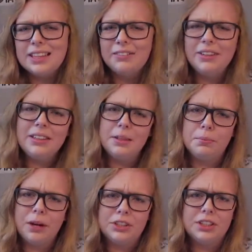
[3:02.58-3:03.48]
I feel like the
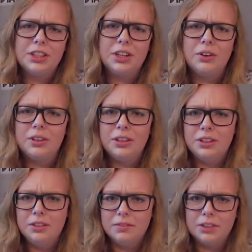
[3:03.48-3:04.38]
pressure to go to
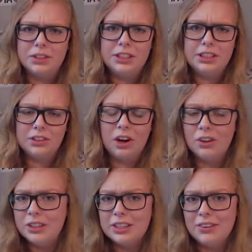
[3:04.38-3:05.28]
university or
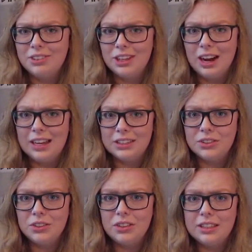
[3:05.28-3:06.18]
college after high
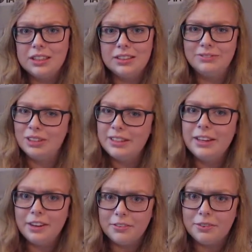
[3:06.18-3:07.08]
school is really
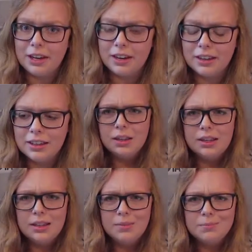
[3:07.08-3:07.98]
unfair.
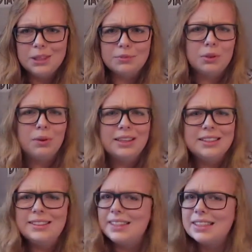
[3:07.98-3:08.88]
Because we're, what,
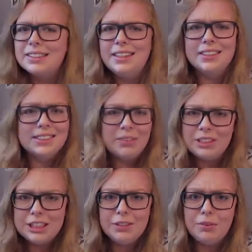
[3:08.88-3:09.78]
16 or
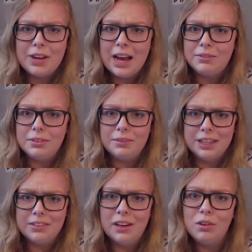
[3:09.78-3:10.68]
17 when we have to
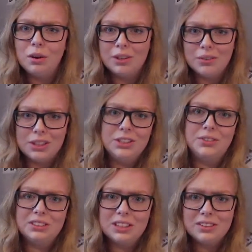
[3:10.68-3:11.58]
figure out what we want to do
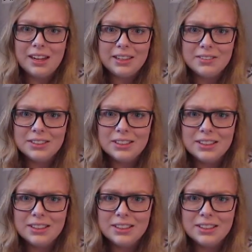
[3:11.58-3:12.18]
with our lives?